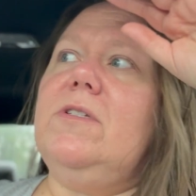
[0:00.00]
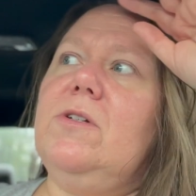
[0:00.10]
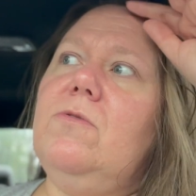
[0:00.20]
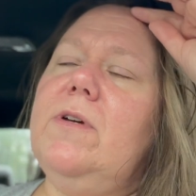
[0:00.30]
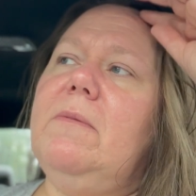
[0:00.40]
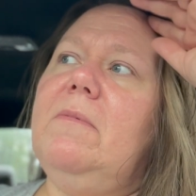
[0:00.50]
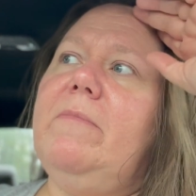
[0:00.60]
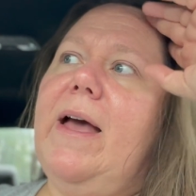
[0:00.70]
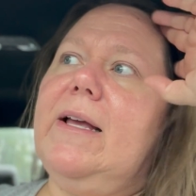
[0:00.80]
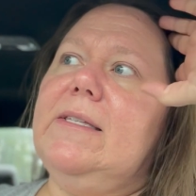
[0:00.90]
school had been
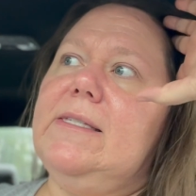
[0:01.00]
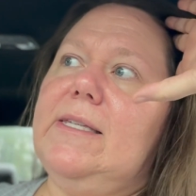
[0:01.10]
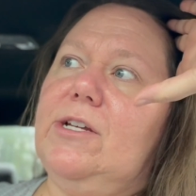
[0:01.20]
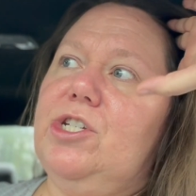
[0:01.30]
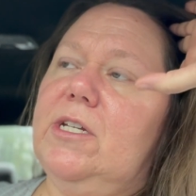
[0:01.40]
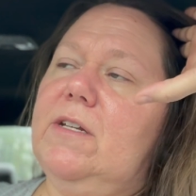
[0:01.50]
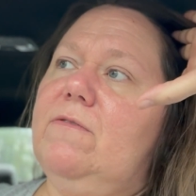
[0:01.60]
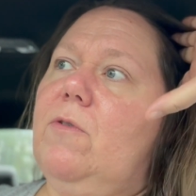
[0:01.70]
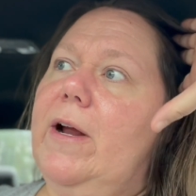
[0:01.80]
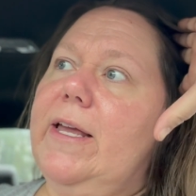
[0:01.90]
back in session
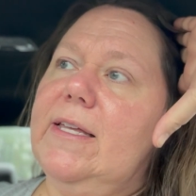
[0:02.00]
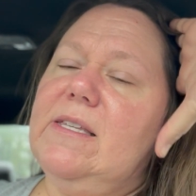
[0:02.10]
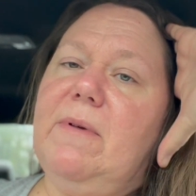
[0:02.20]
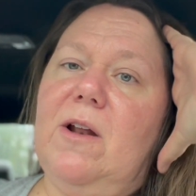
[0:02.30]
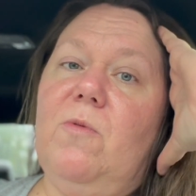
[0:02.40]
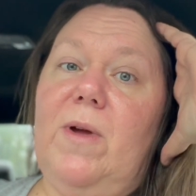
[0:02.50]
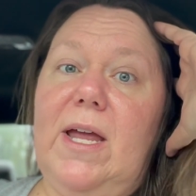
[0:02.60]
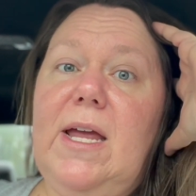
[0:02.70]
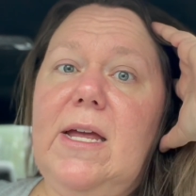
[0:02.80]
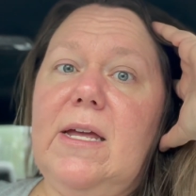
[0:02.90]
for, I guess, about a
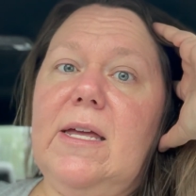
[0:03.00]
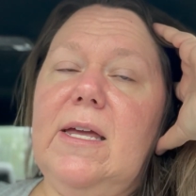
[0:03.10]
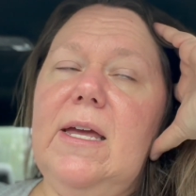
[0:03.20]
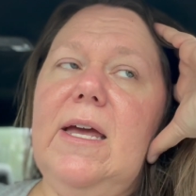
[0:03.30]
week.